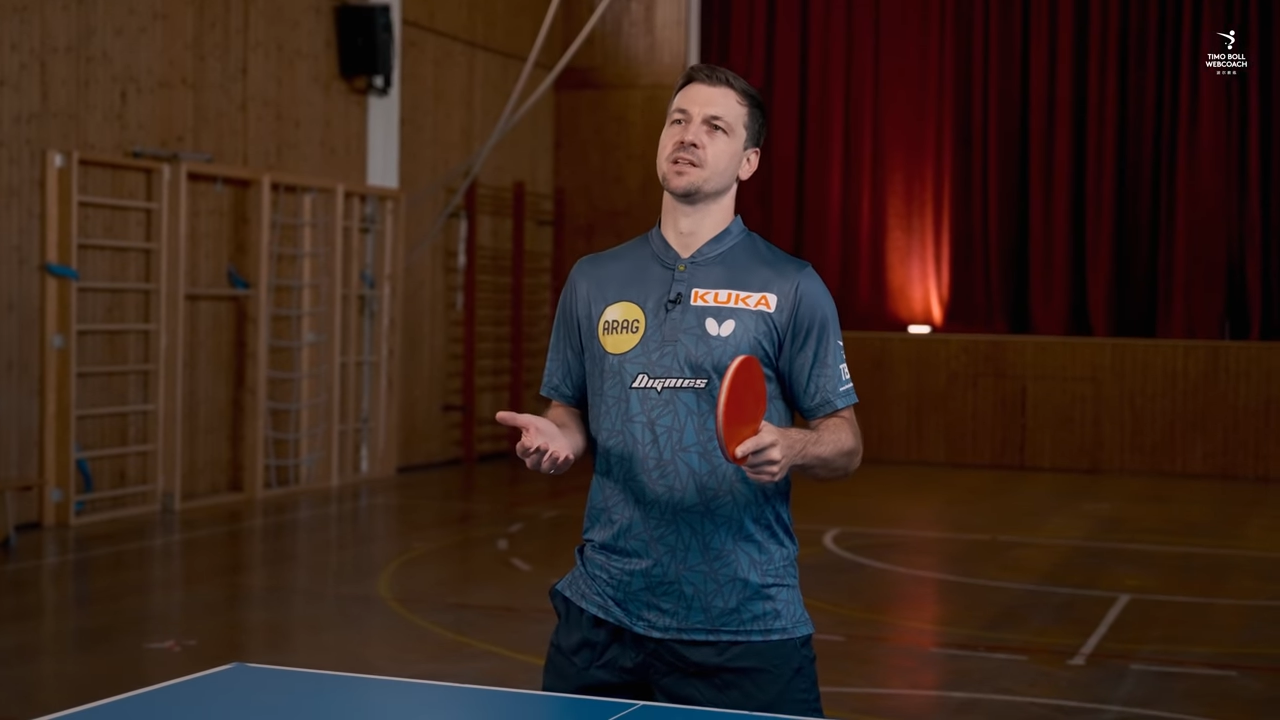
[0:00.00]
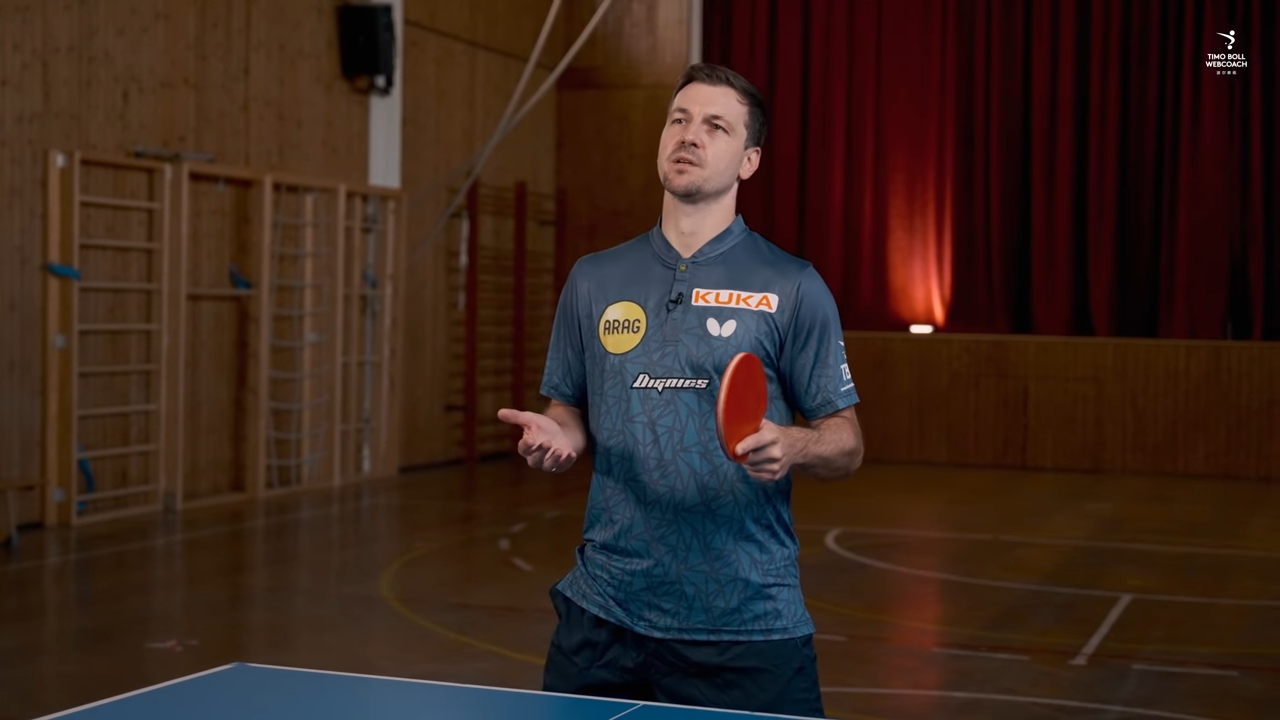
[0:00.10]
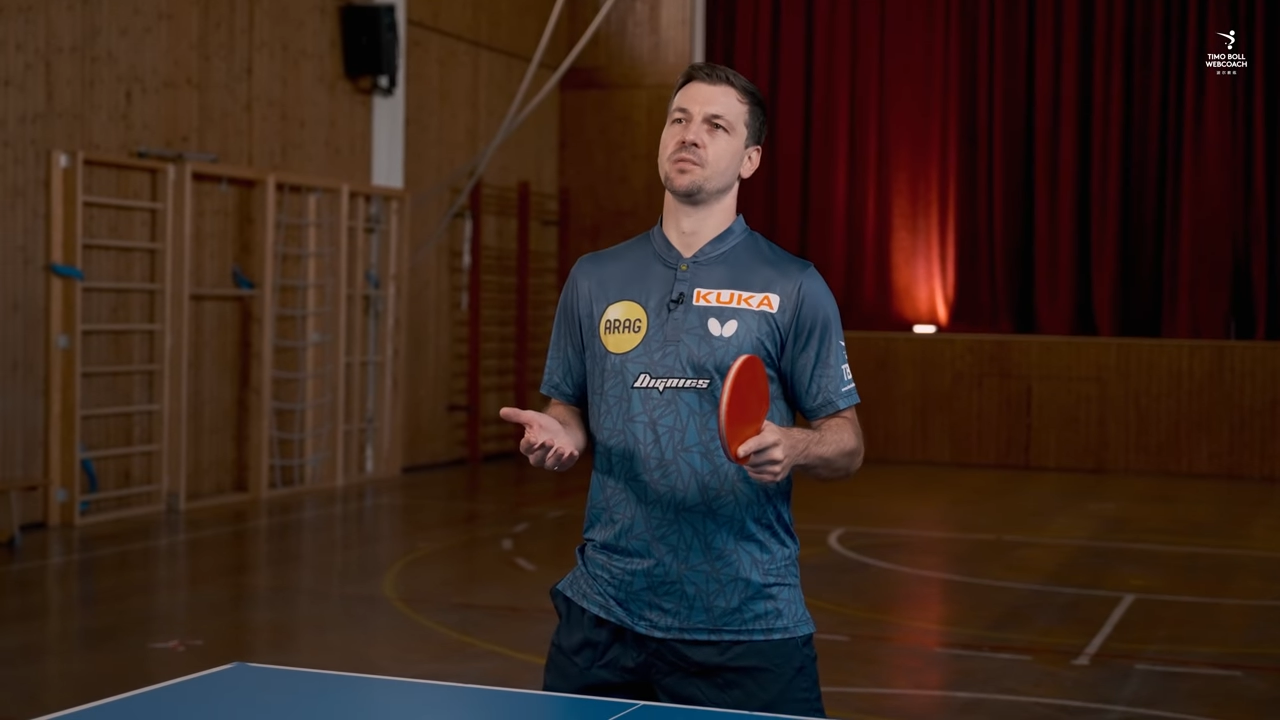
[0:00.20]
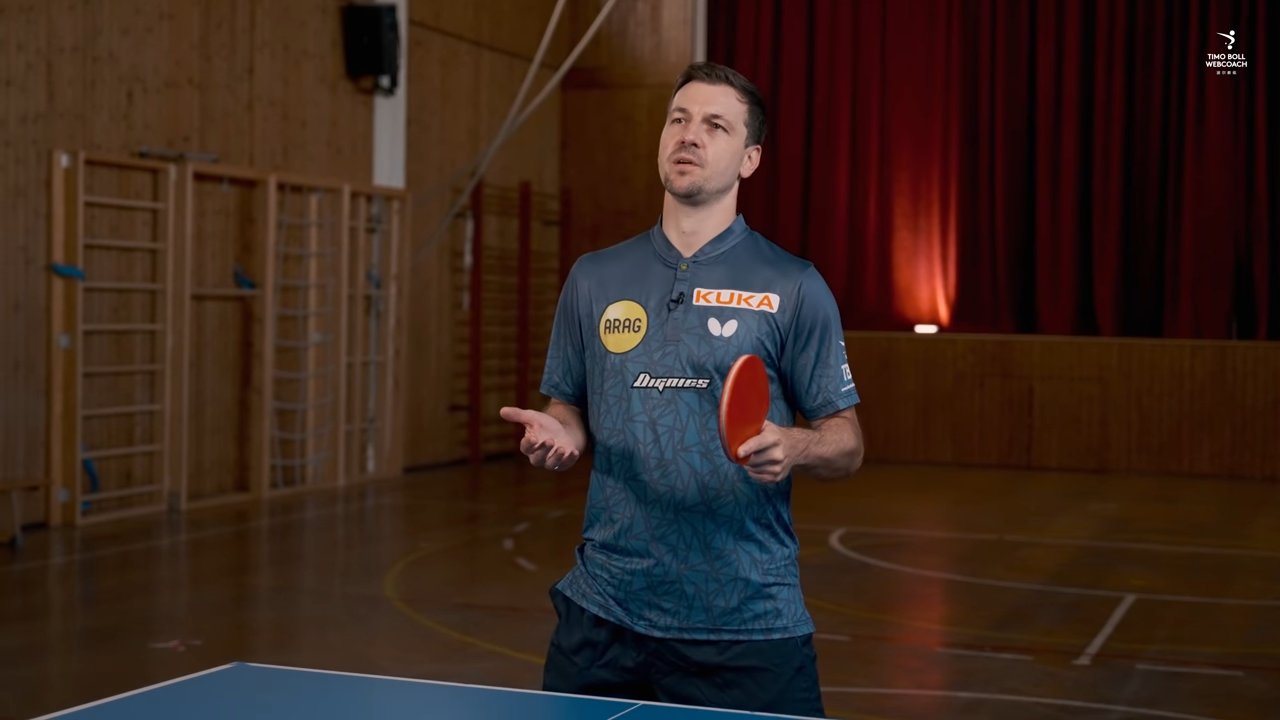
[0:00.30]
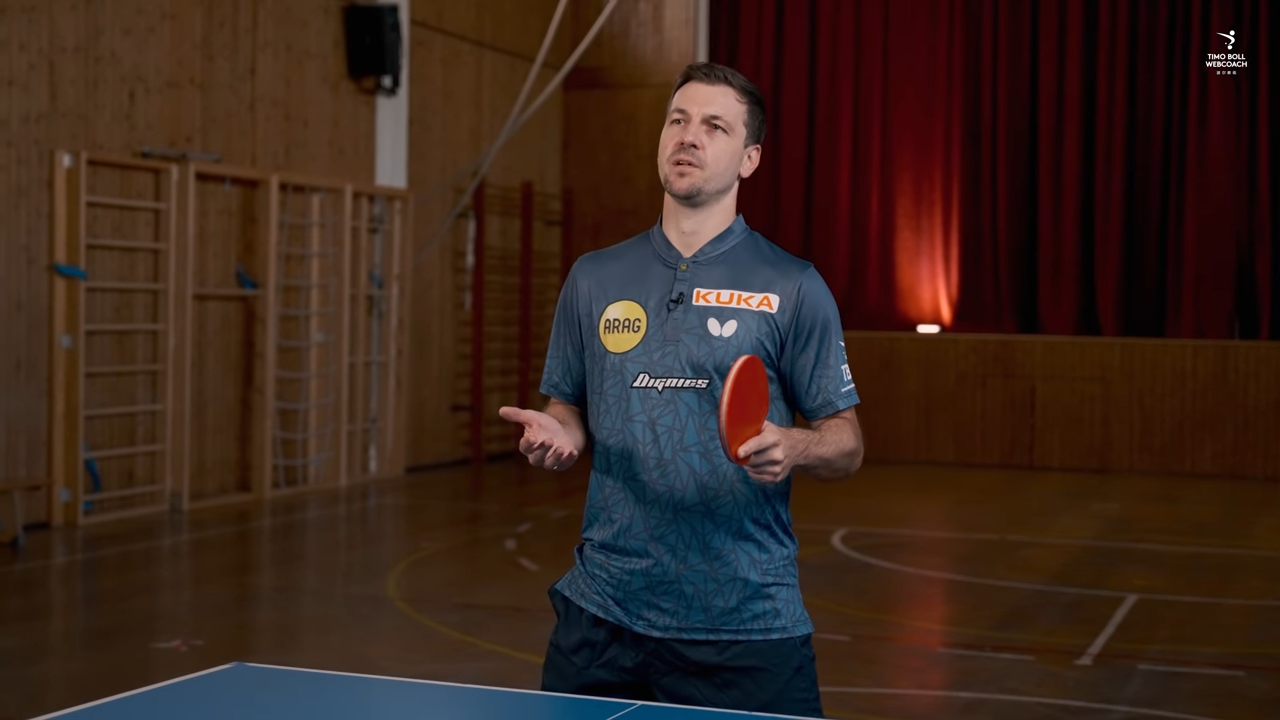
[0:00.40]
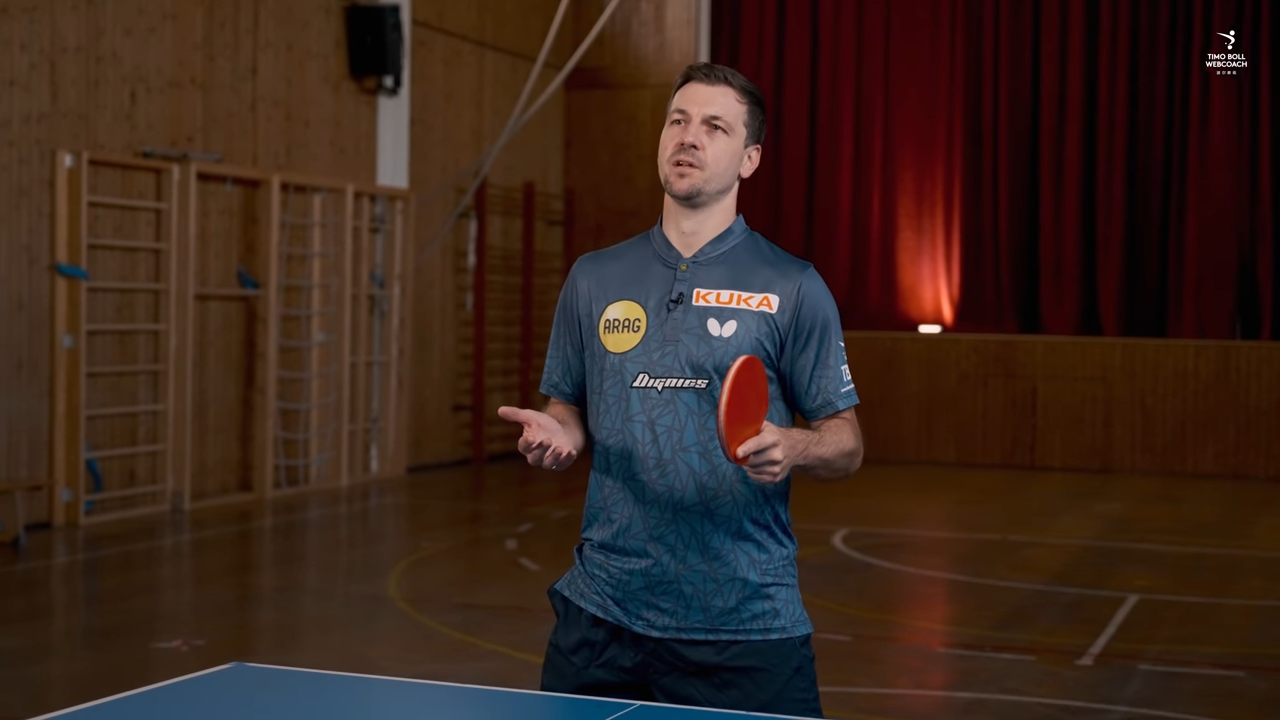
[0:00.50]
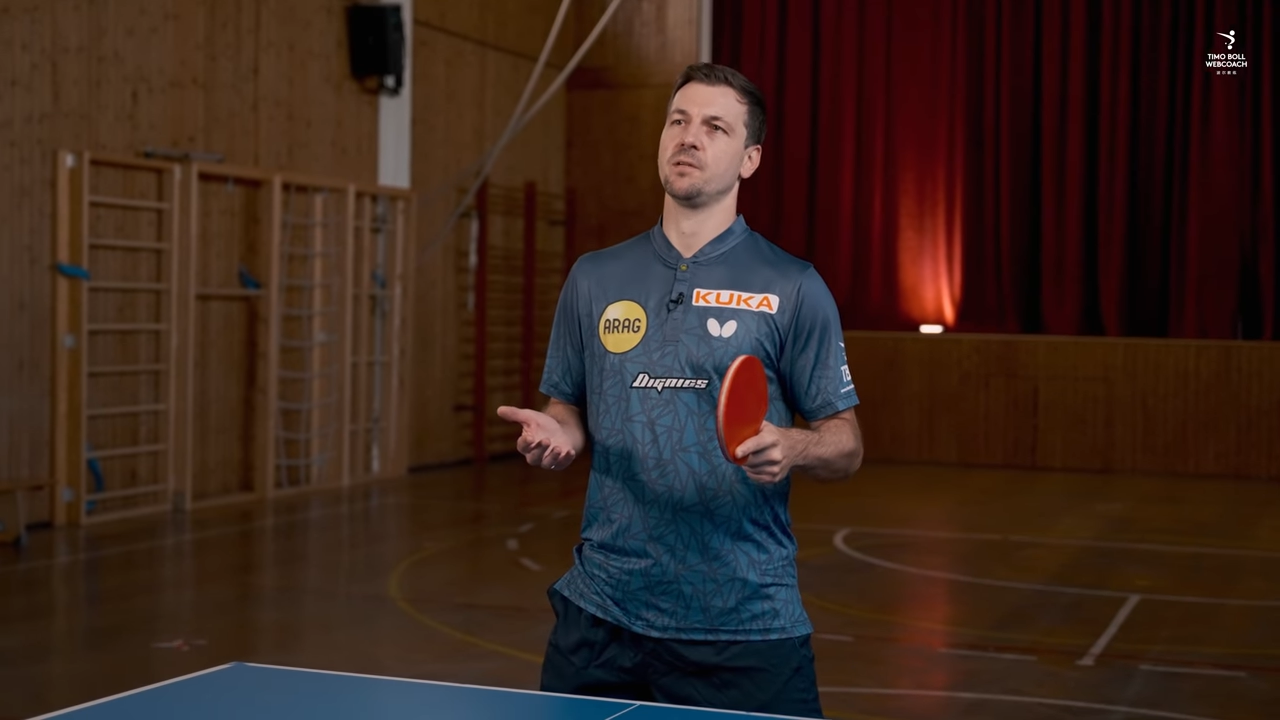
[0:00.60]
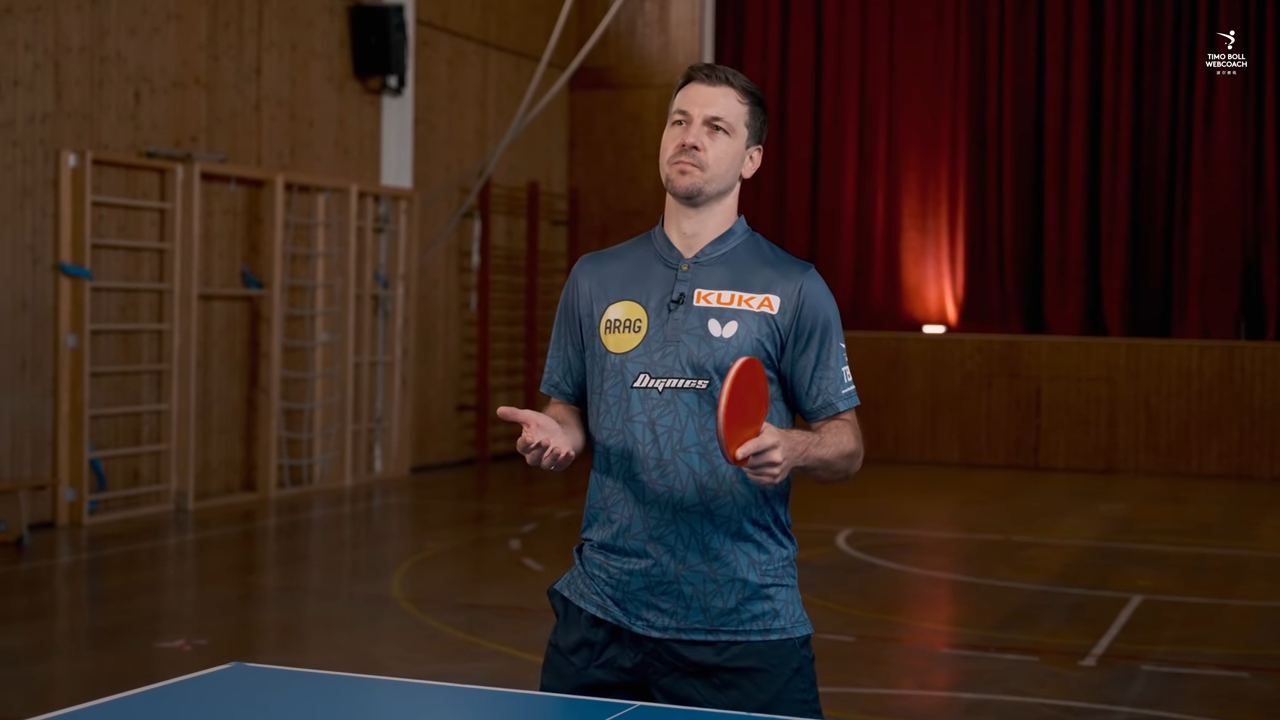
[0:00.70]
the ball